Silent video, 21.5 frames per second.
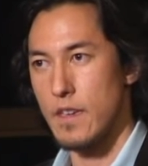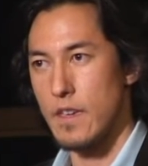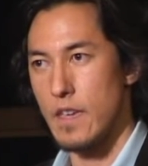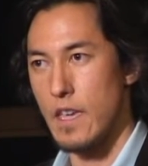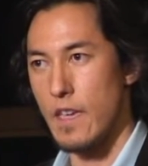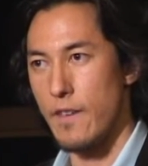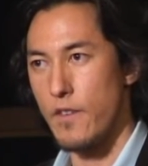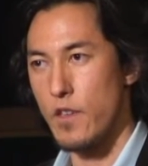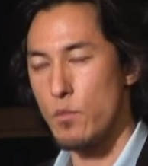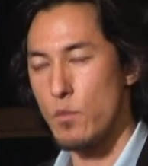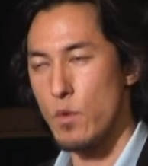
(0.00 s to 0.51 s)

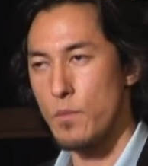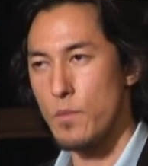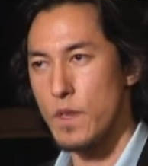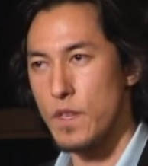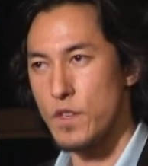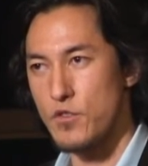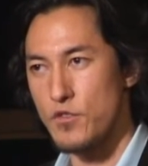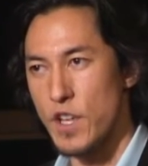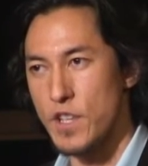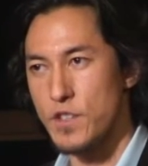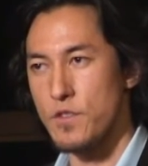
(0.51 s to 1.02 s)
If human
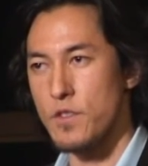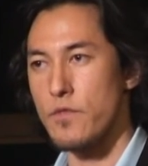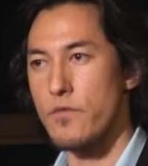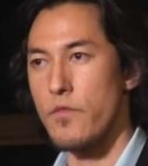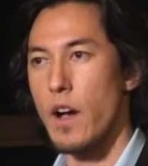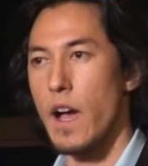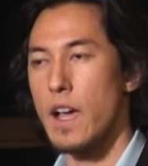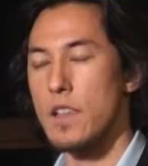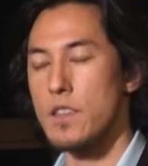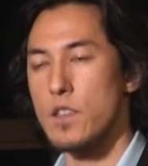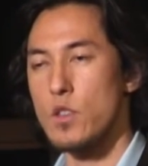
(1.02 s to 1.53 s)
beings are naturally
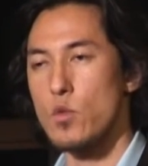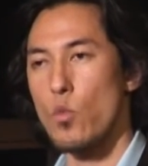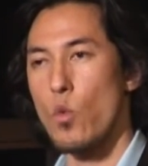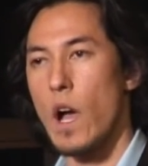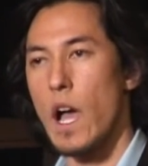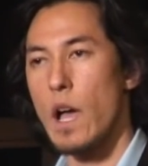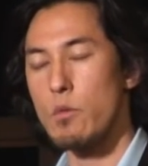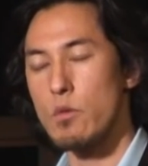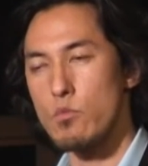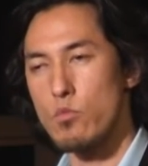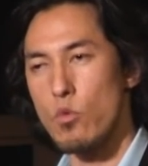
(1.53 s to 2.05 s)
violent,
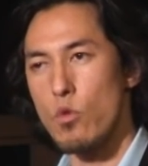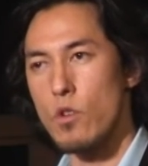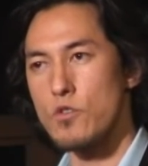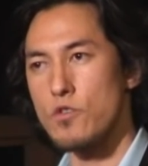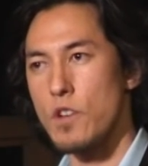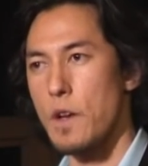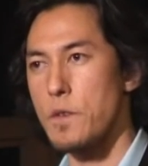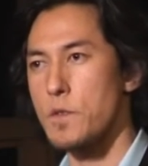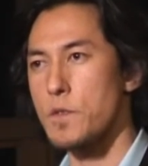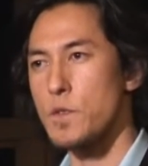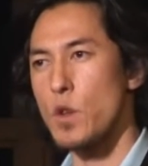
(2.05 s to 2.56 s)
why would war
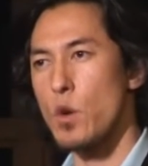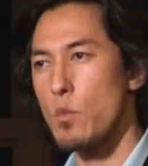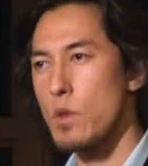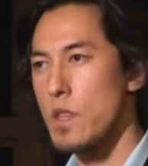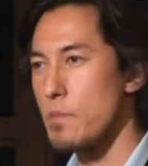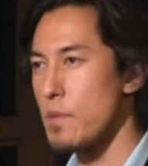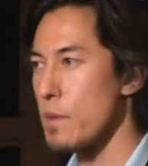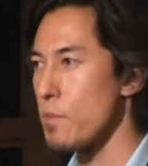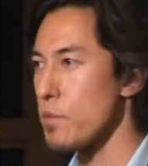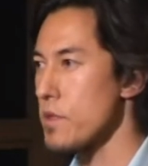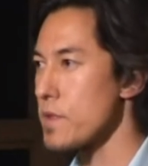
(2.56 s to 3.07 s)
drive so many
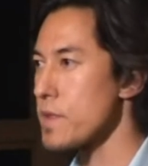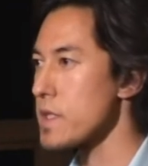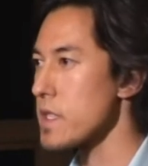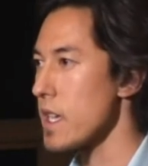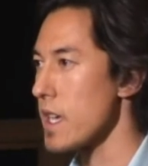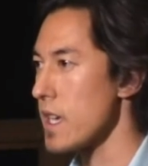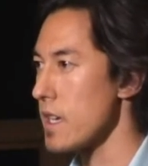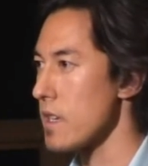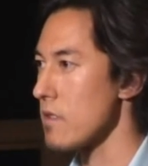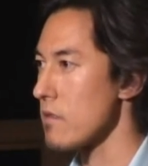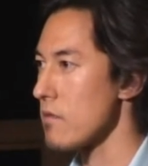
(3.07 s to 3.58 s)
people
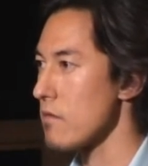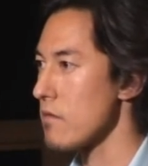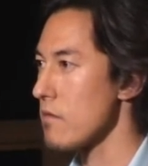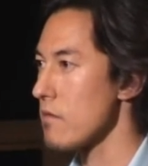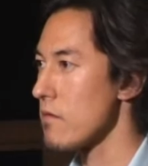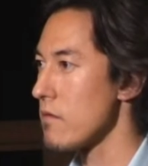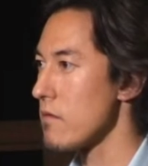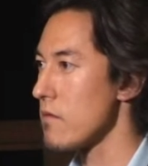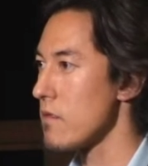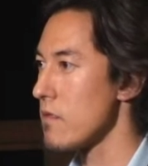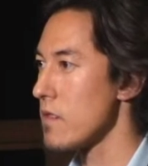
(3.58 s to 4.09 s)
insane?
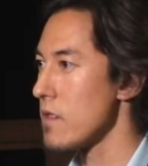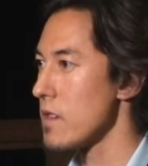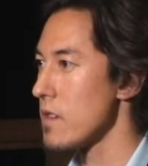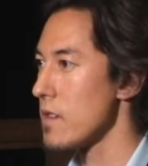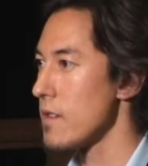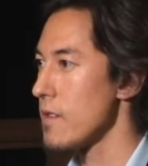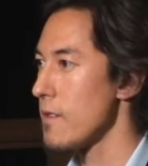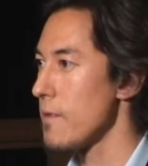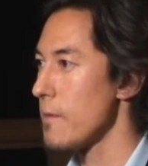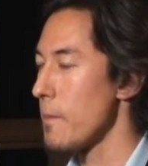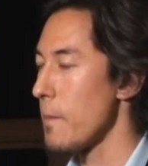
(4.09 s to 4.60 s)

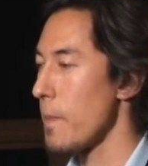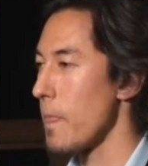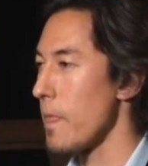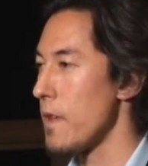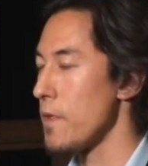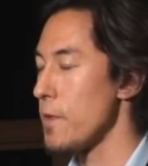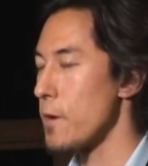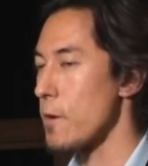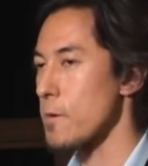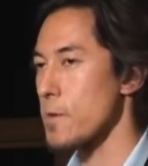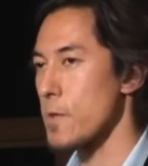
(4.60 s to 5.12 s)

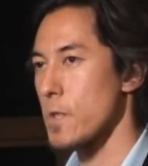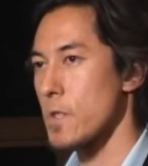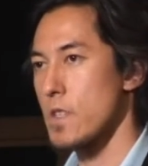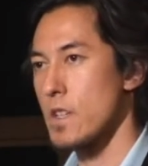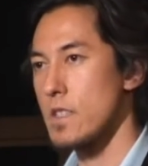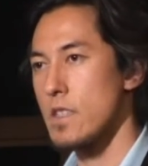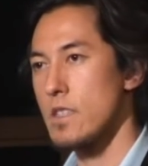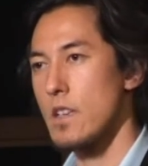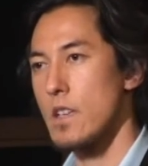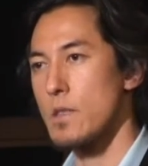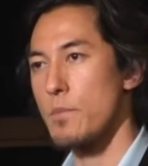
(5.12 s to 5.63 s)
There was a
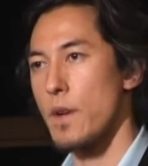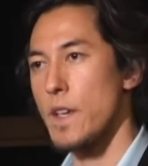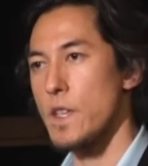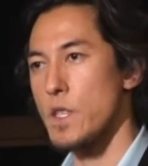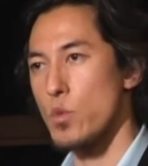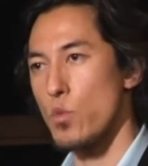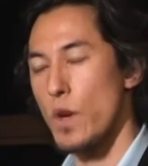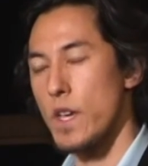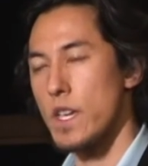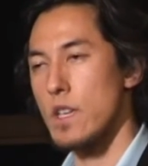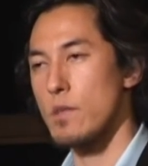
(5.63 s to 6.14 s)
study done by
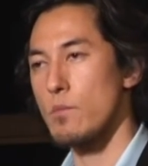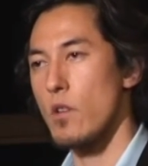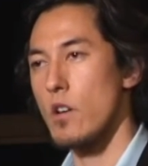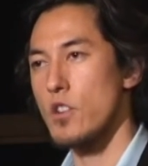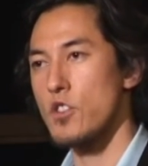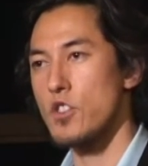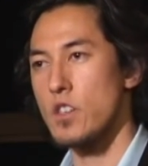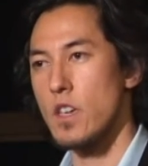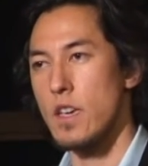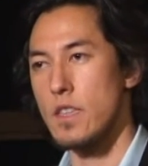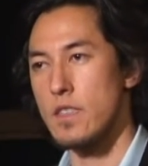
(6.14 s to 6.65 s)
Swank and
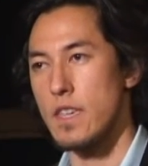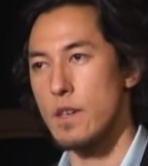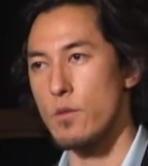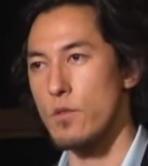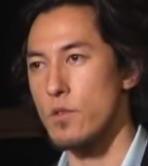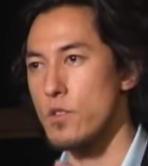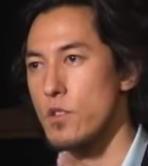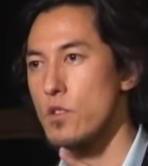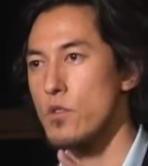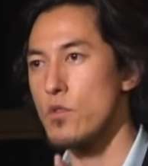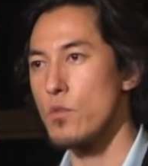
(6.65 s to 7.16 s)
Marchand. They were
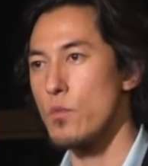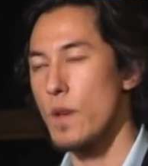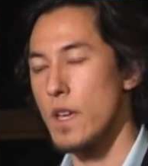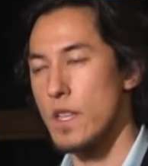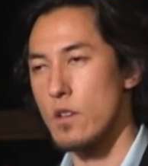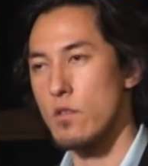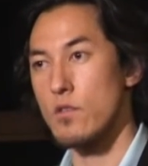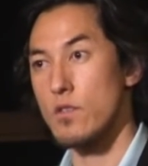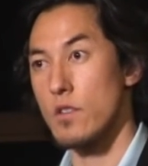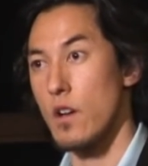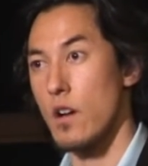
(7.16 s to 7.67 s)
two
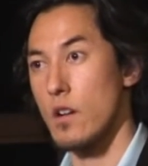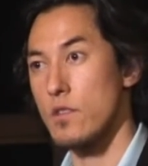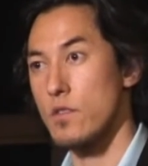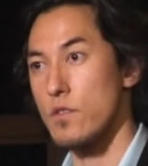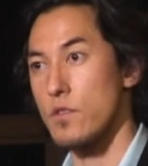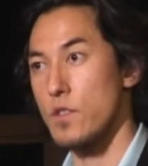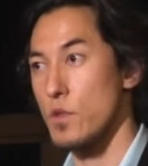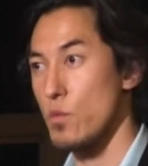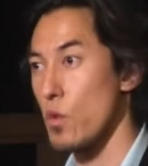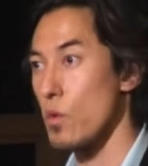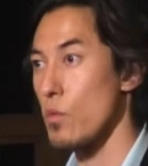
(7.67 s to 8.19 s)
medical
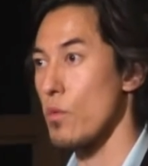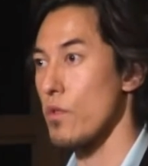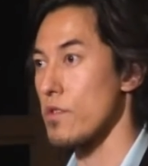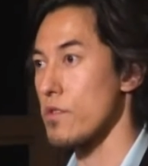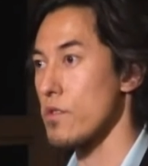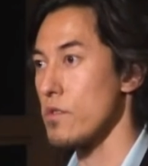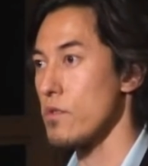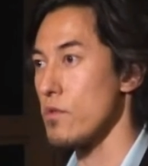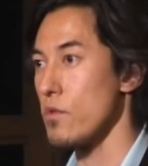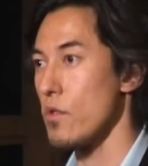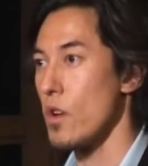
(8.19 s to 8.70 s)
doctors in World War
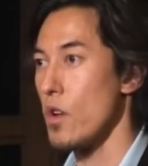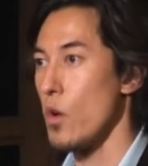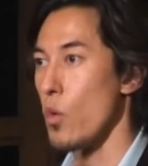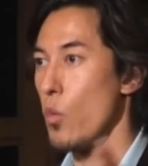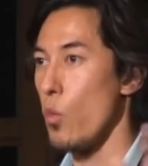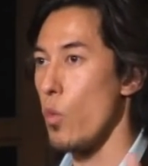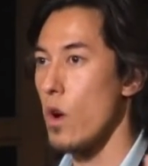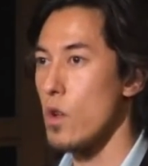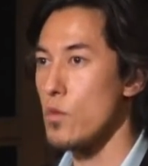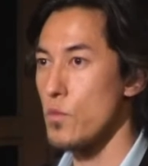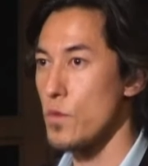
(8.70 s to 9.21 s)
II.
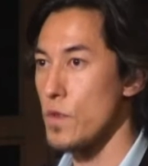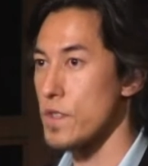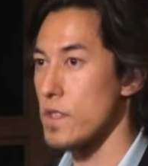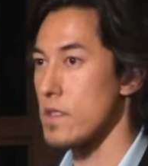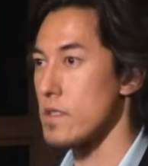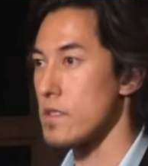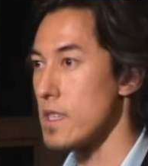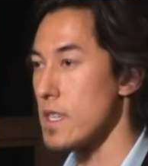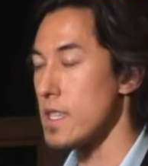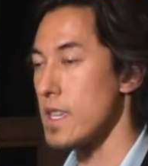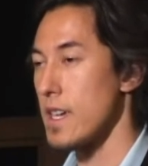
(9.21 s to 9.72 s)
One was
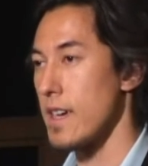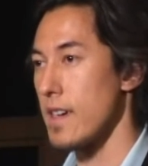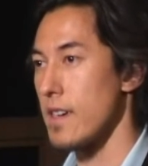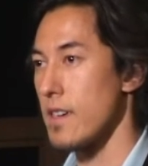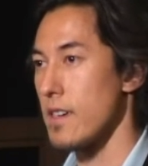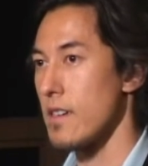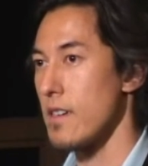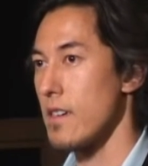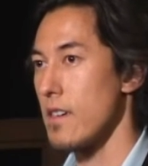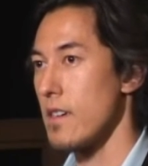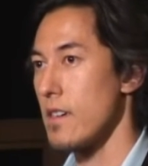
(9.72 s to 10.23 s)
at D-Day.